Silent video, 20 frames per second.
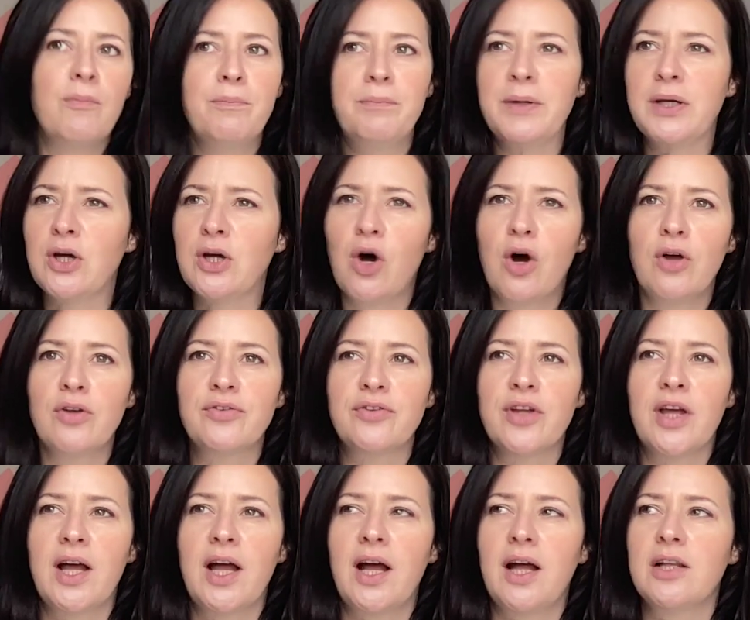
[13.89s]
because
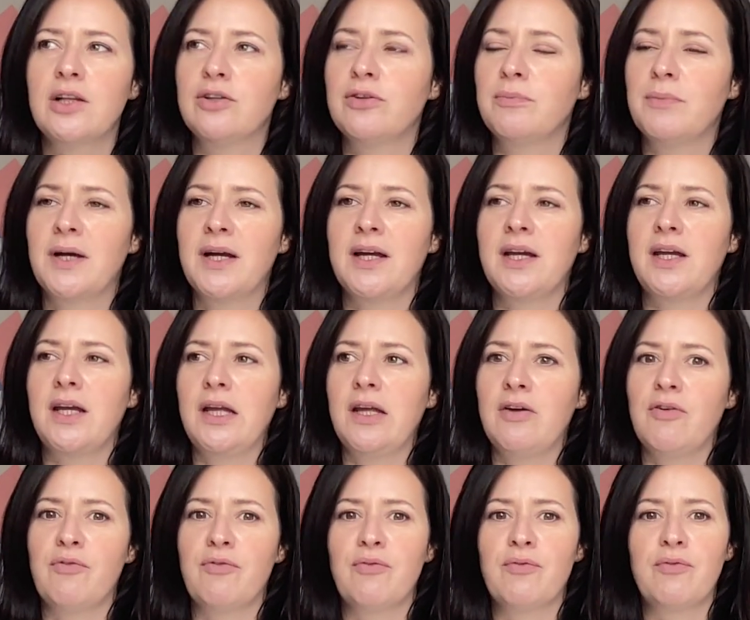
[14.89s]
a lot of
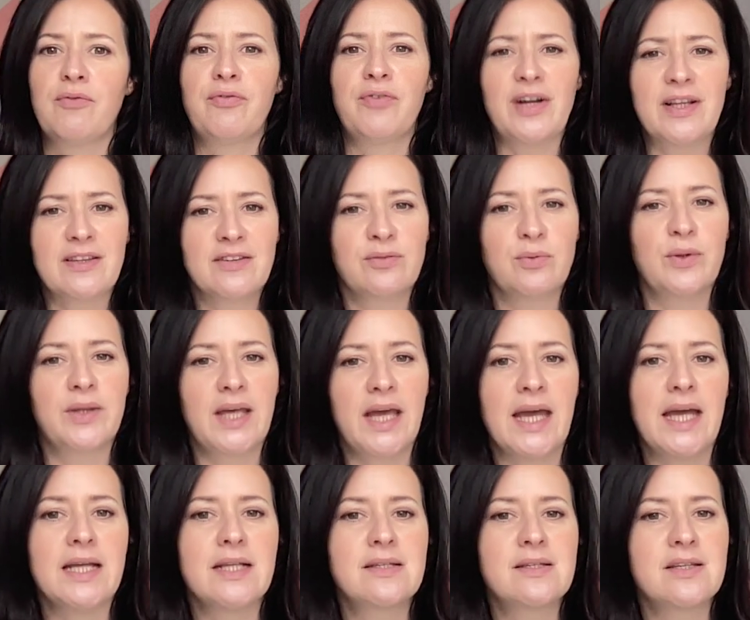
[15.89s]
my friends with
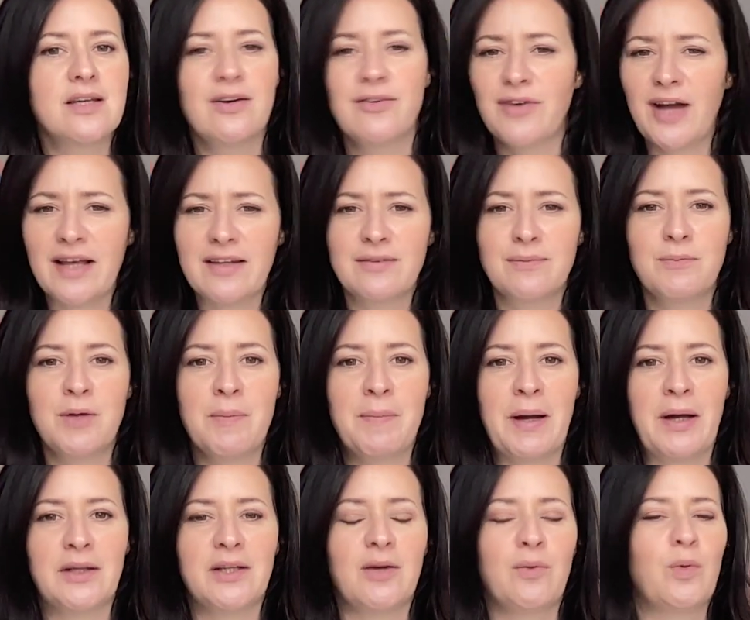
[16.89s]
kids have asked me
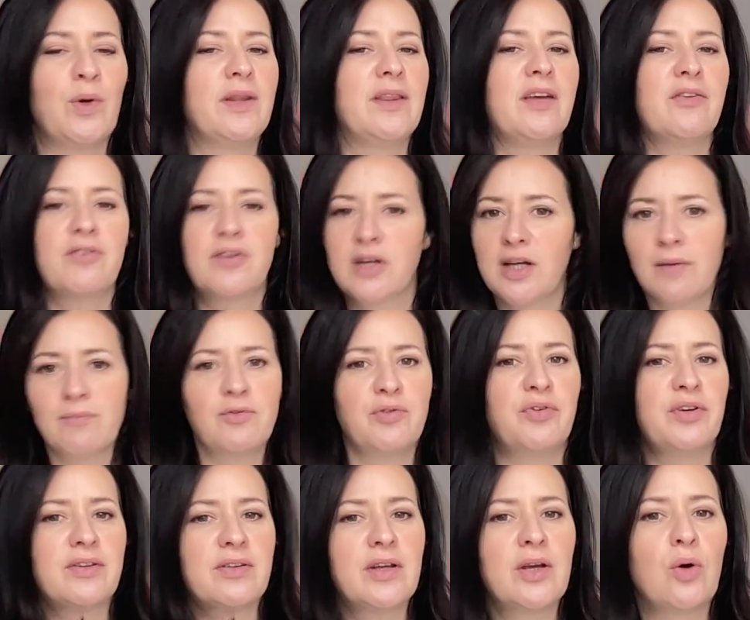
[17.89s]
about it when they've come to
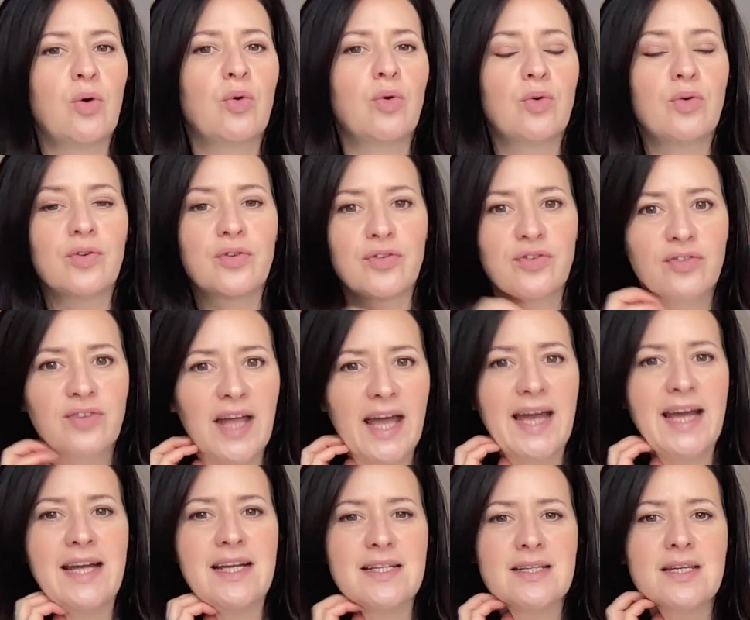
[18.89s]
visit or
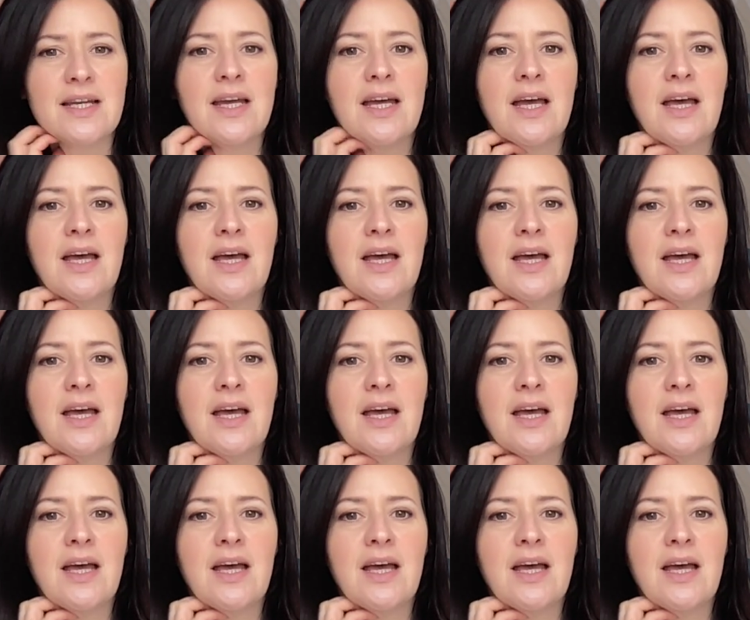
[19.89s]
stayed.